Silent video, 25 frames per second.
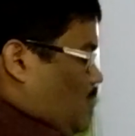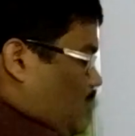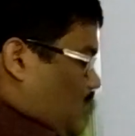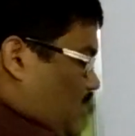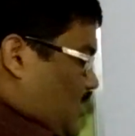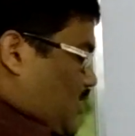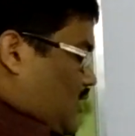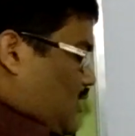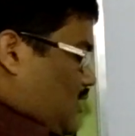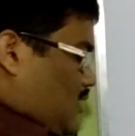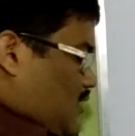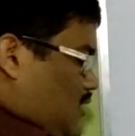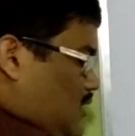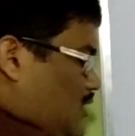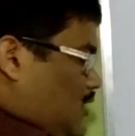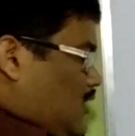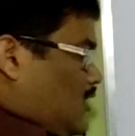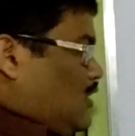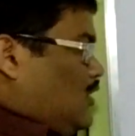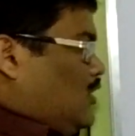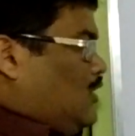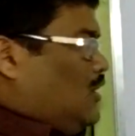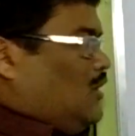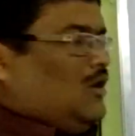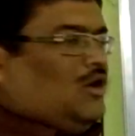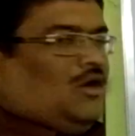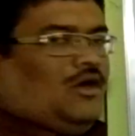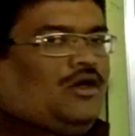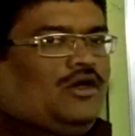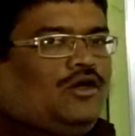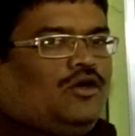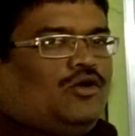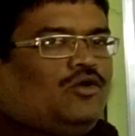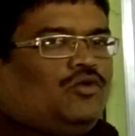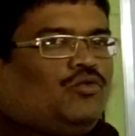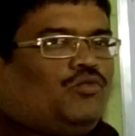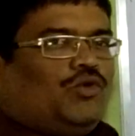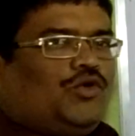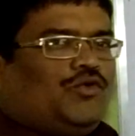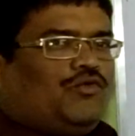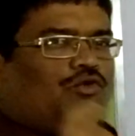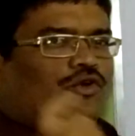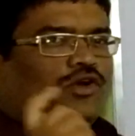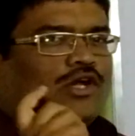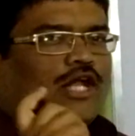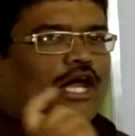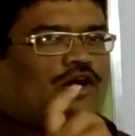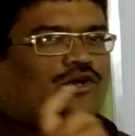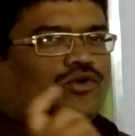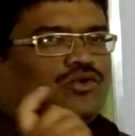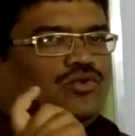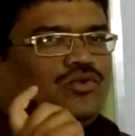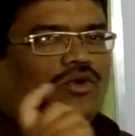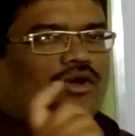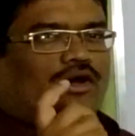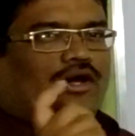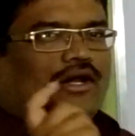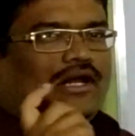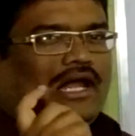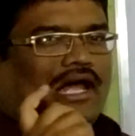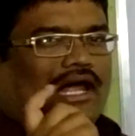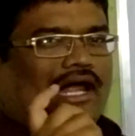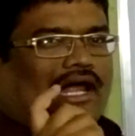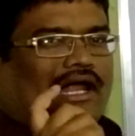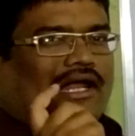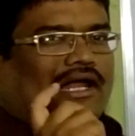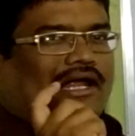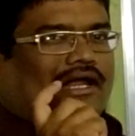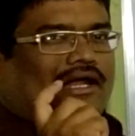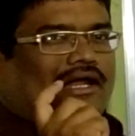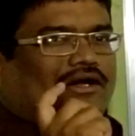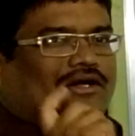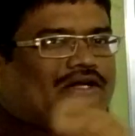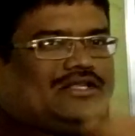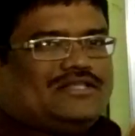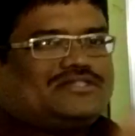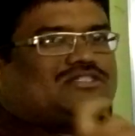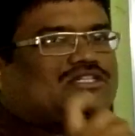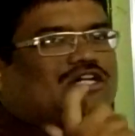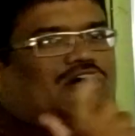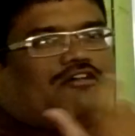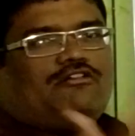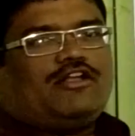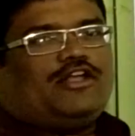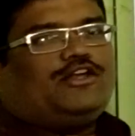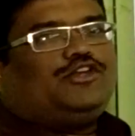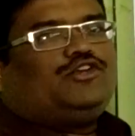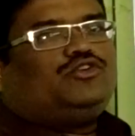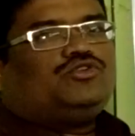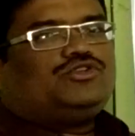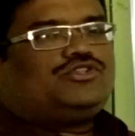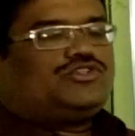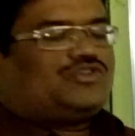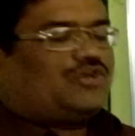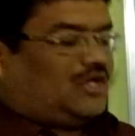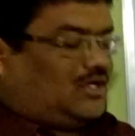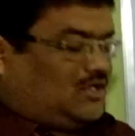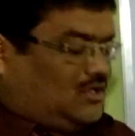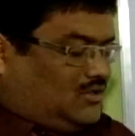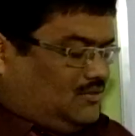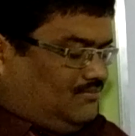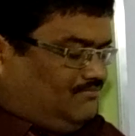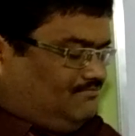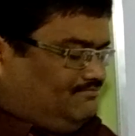Okay. We would like to discover a new drug.